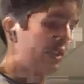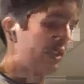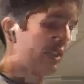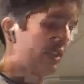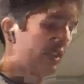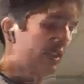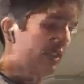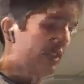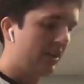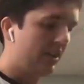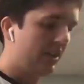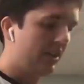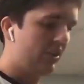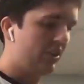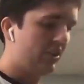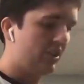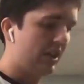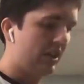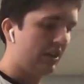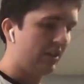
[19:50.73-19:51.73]
Check the
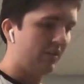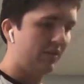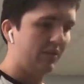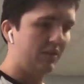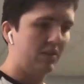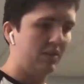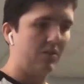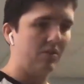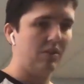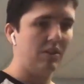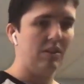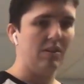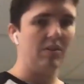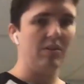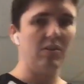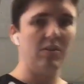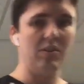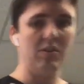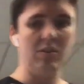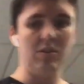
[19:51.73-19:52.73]
flow cells,
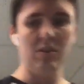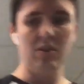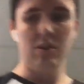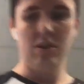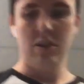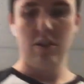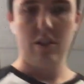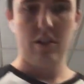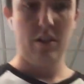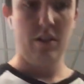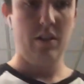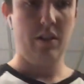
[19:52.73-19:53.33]
and